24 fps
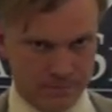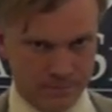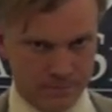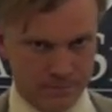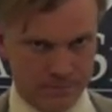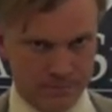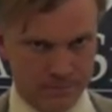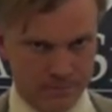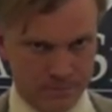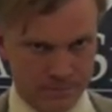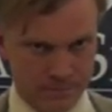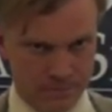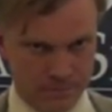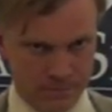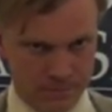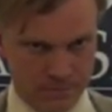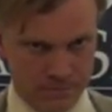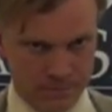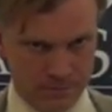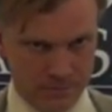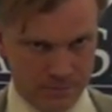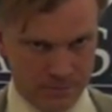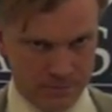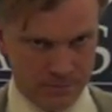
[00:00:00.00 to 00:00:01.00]
I just have a quick
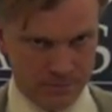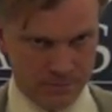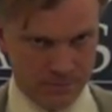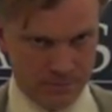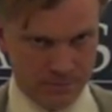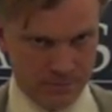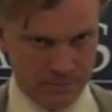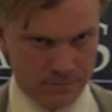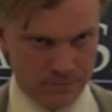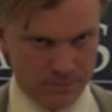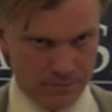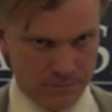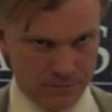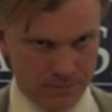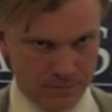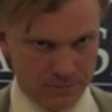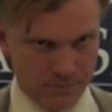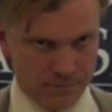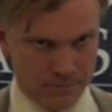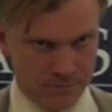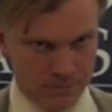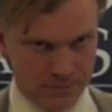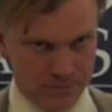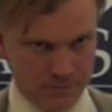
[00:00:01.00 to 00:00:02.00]

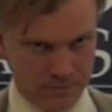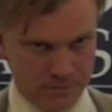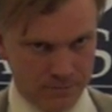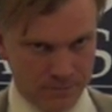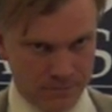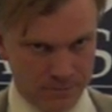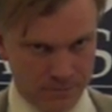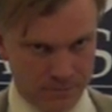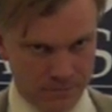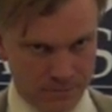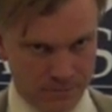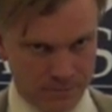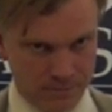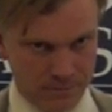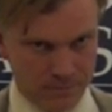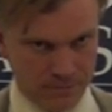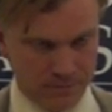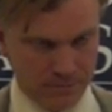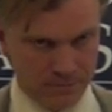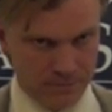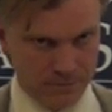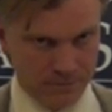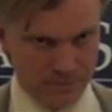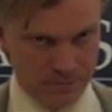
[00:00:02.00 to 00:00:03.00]
question
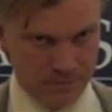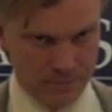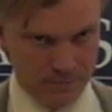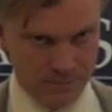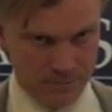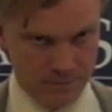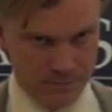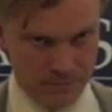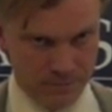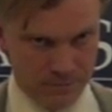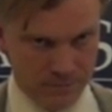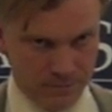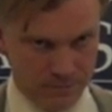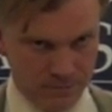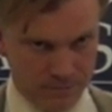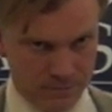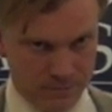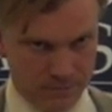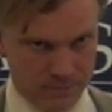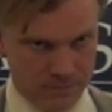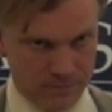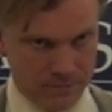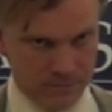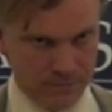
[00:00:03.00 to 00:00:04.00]
regarding, you provided some
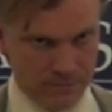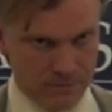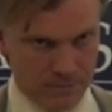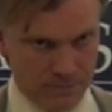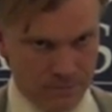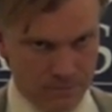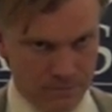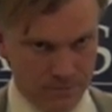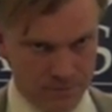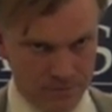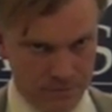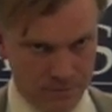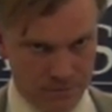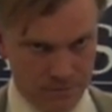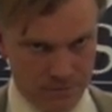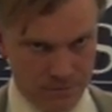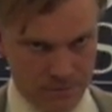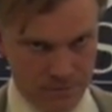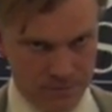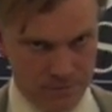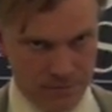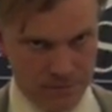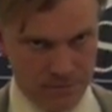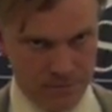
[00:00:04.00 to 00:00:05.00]
superb
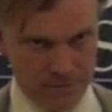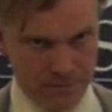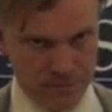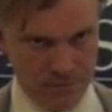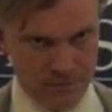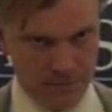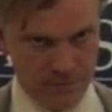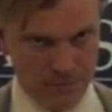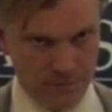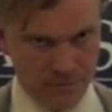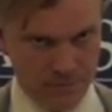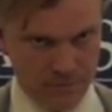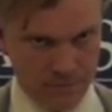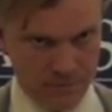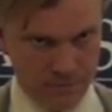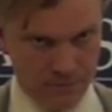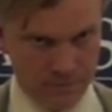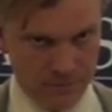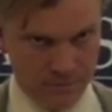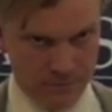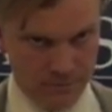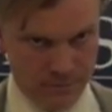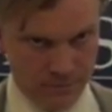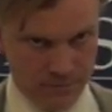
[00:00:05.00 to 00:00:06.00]
systemic analysis
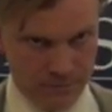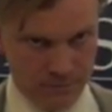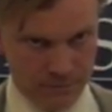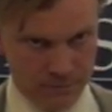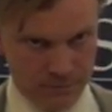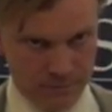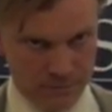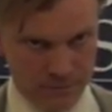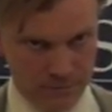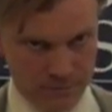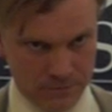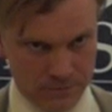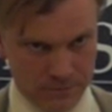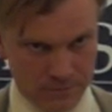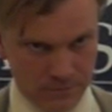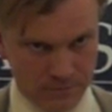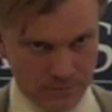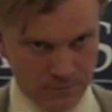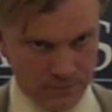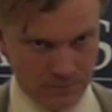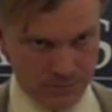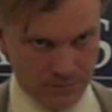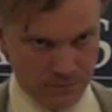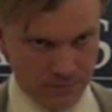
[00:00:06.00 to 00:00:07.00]
at the beginning as to
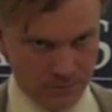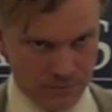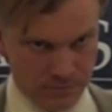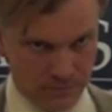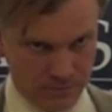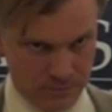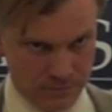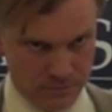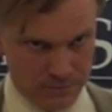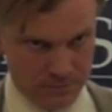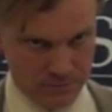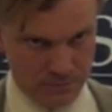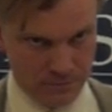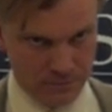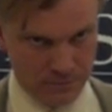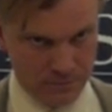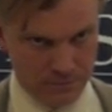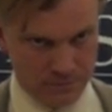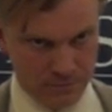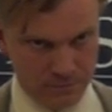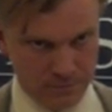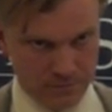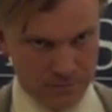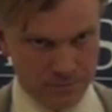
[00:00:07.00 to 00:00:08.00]
why government got
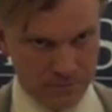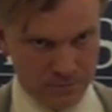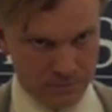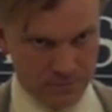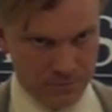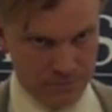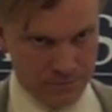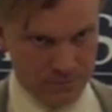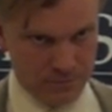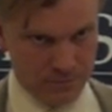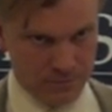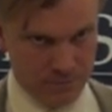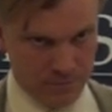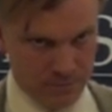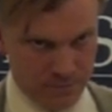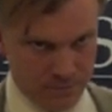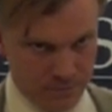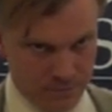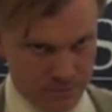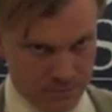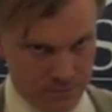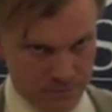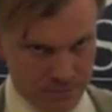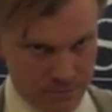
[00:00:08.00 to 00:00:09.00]
us into
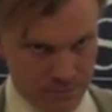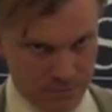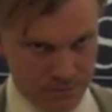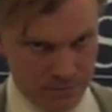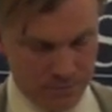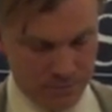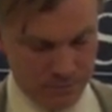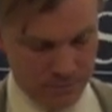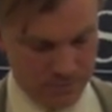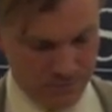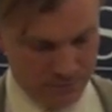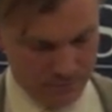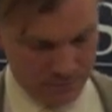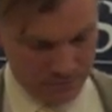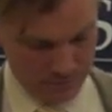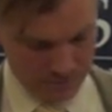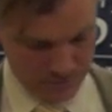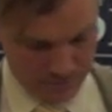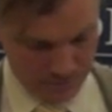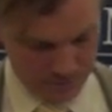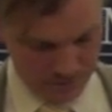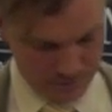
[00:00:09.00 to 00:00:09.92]
the situation that we're